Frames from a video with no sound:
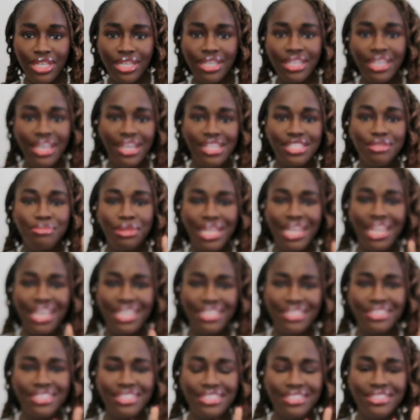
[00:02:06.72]
guys,
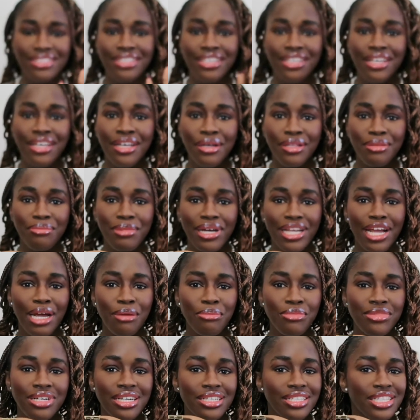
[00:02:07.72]
my
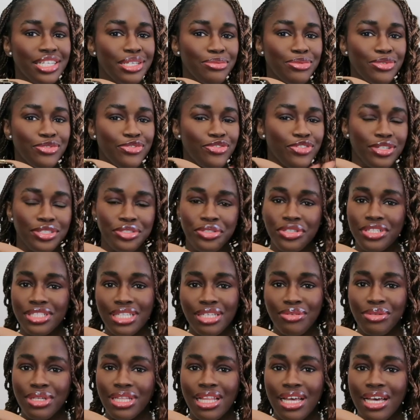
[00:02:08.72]
camera keeps
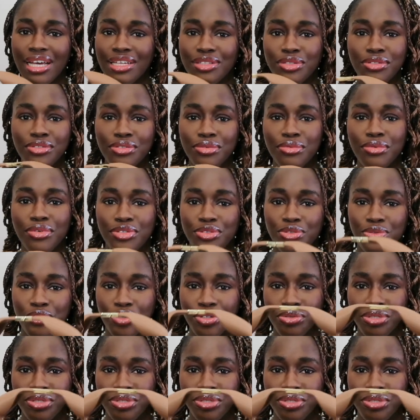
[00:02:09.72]
fluctuating with light. I don't know what's wrong